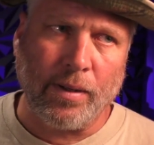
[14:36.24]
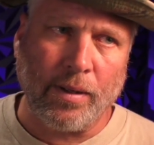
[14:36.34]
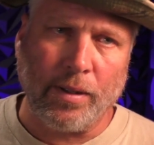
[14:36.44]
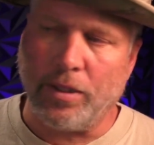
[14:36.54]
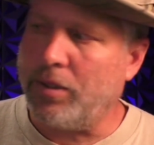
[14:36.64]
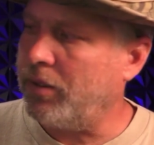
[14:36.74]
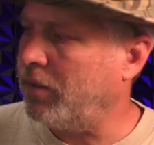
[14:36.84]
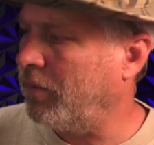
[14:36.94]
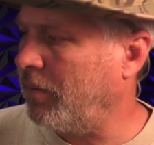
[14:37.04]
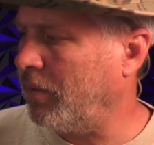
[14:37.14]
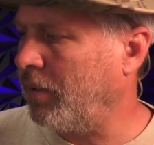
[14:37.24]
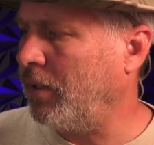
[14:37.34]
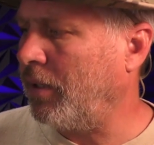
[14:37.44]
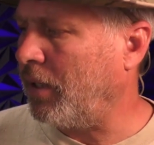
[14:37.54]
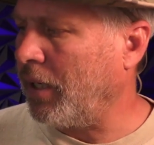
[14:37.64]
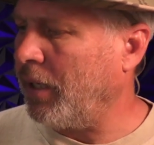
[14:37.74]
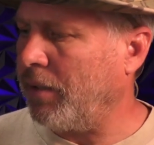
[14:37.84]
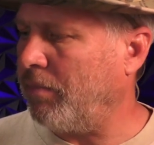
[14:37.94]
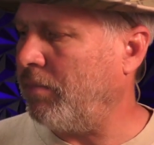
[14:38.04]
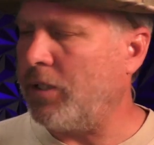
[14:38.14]
It's kind
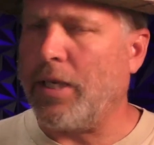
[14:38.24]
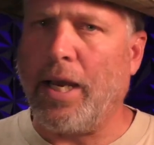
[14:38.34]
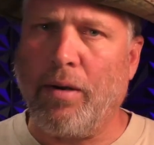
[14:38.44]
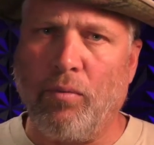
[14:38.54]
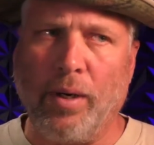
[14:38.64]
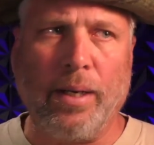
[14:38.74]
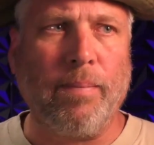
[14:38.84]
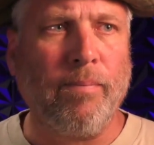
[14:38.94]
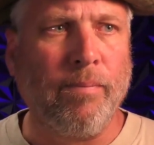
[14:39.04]
of sad what